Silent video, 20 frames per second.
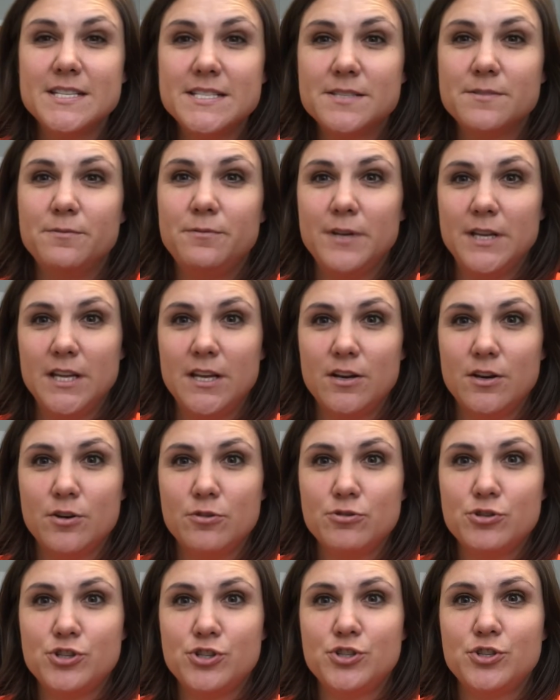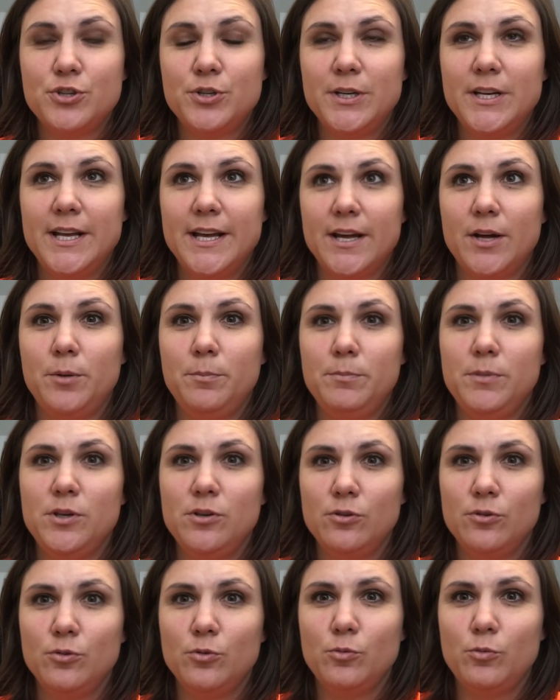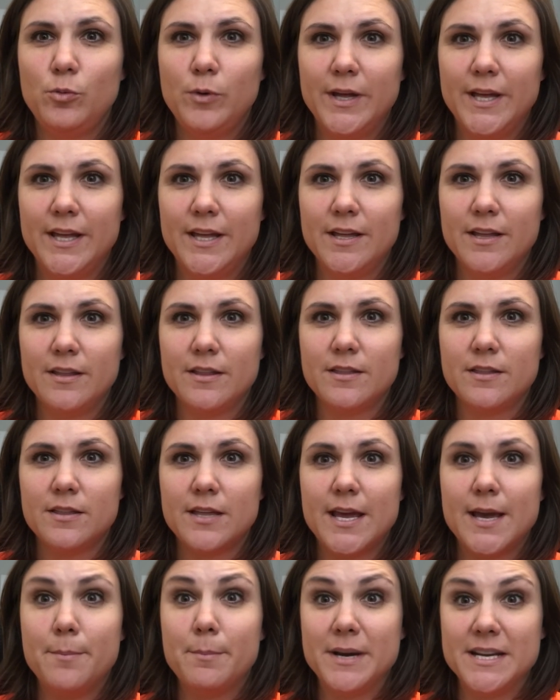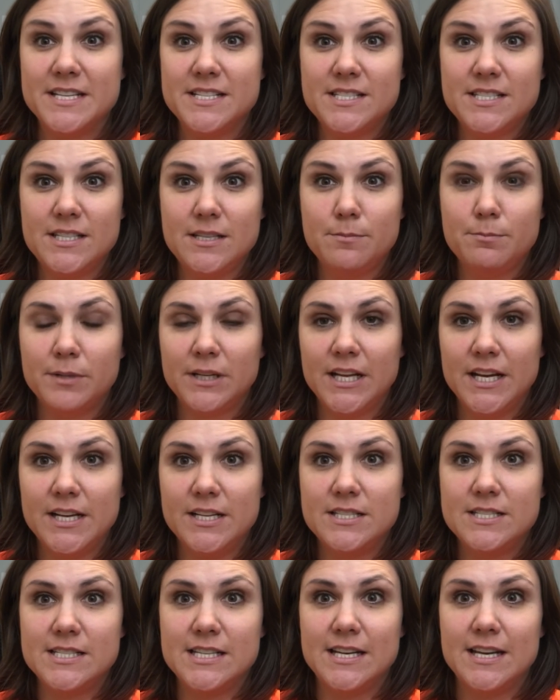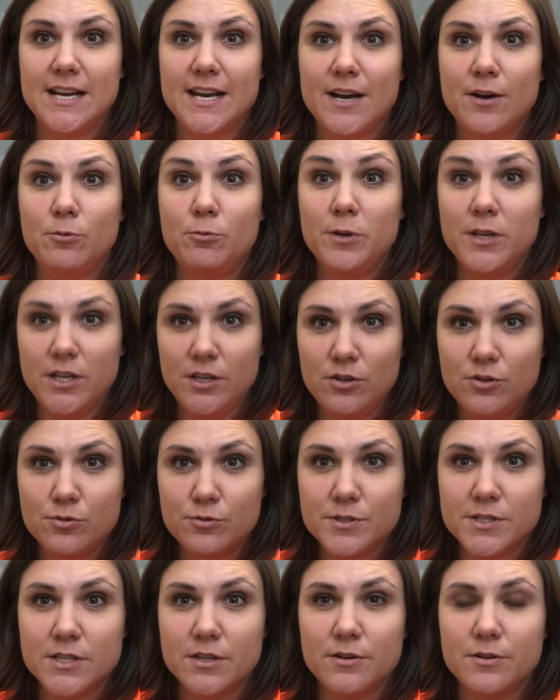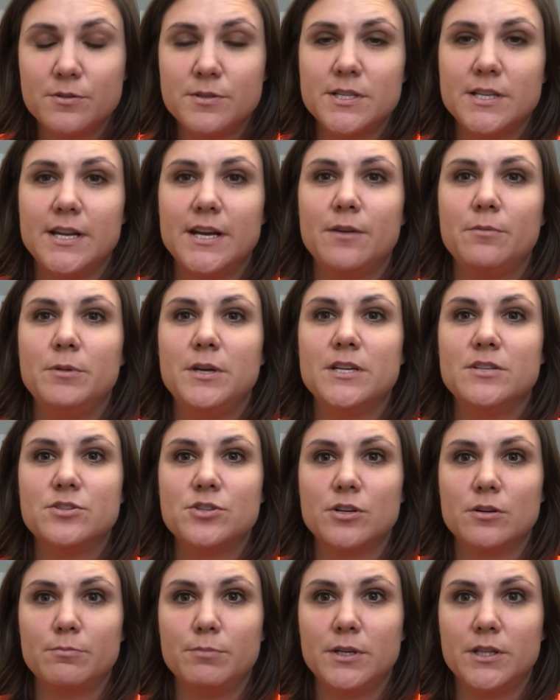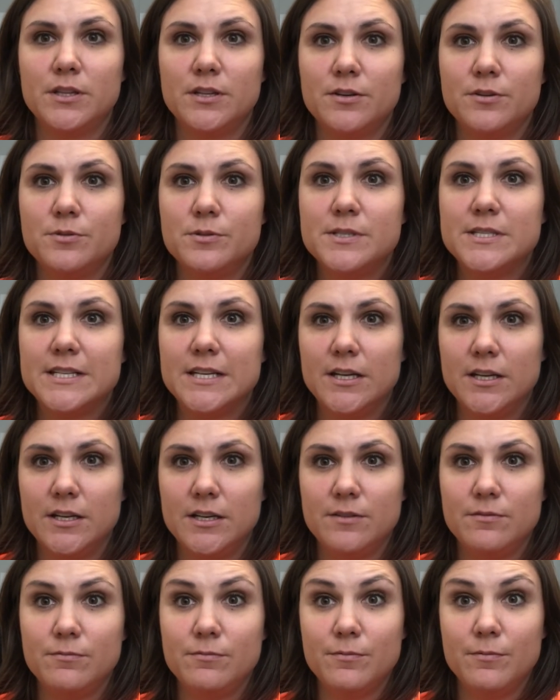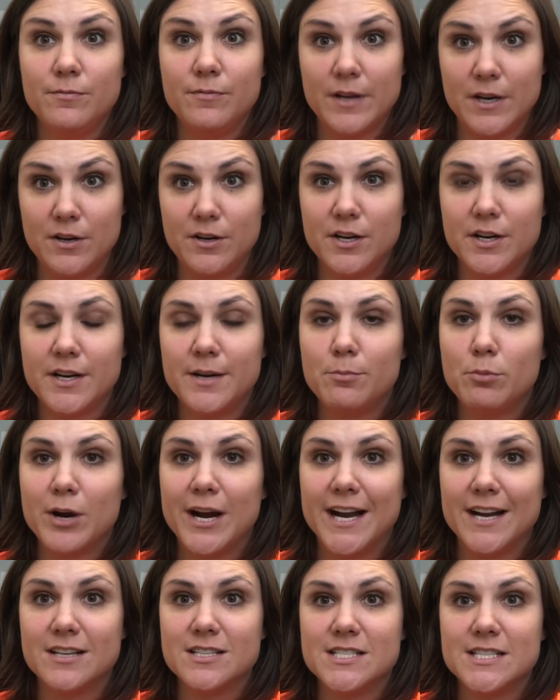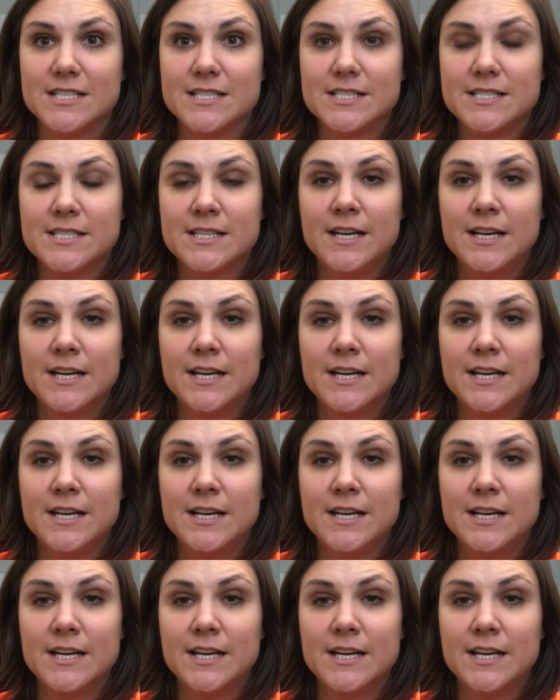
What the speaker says: video should help you with MIC plates and how we use those and how we interpret those in veterinary practice.